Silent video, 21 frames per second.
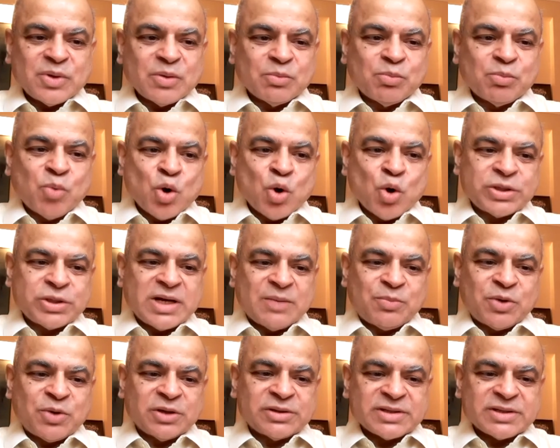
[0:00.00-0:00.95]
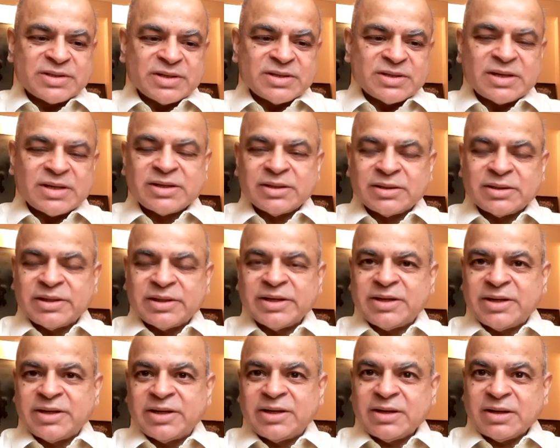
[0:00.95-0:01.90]
Both the hypothesis and the
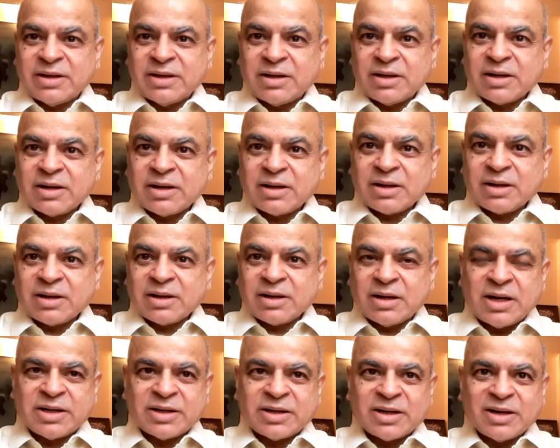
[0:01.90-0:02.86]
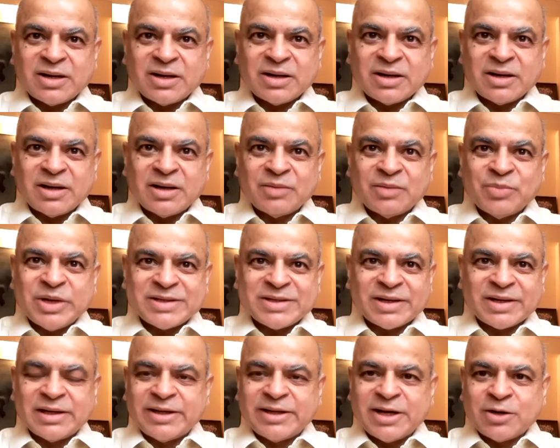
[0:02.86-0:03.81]
theory are
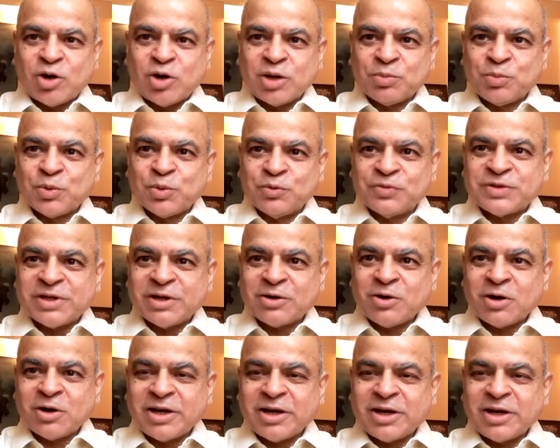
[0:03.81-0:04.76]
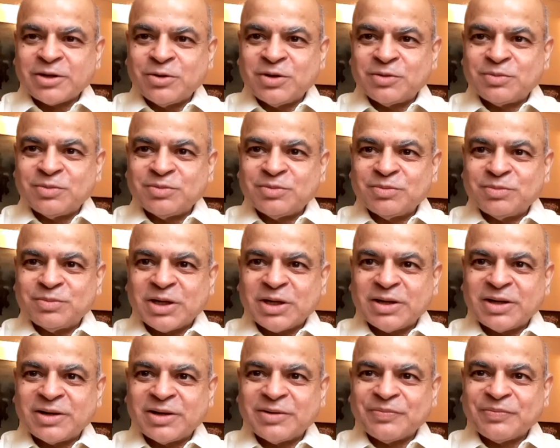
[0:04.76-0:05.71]
basically, they're not proofs. They're not like your
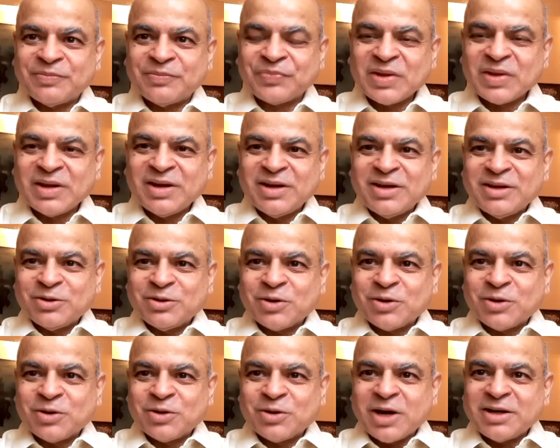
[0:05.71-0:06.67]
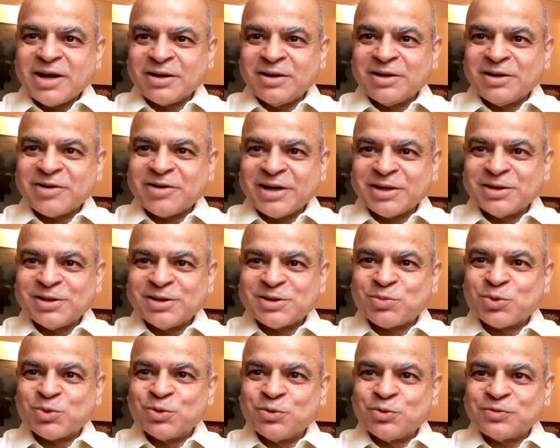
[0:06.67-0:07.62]
right angle
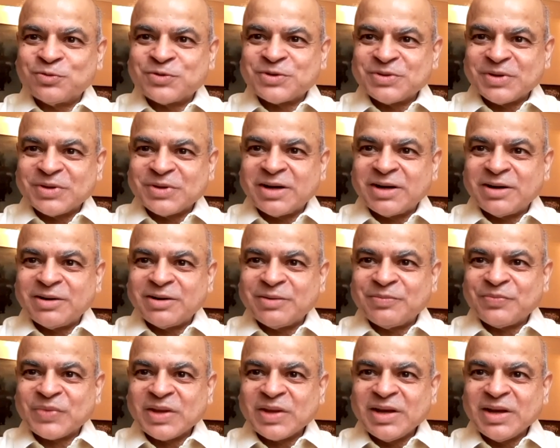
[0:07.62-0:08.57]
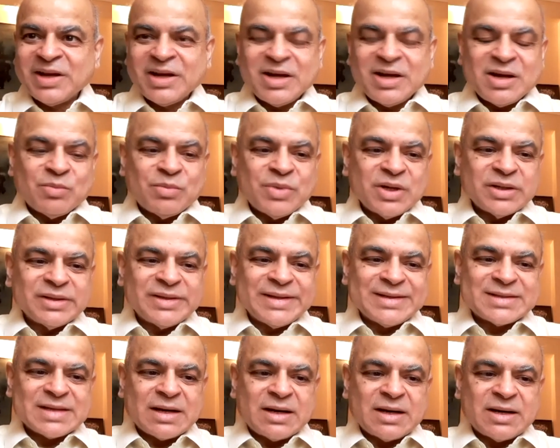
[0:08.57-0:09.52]
triangles proofs.
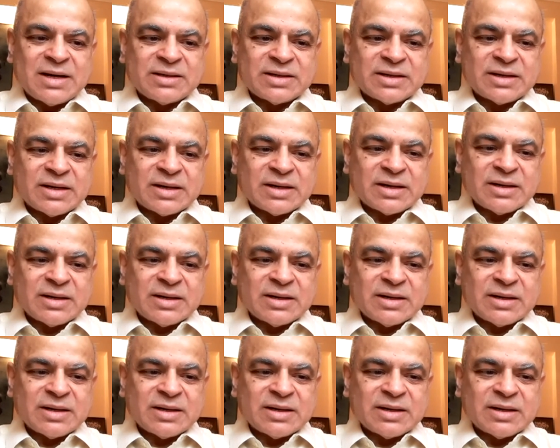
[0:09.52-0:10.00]
These are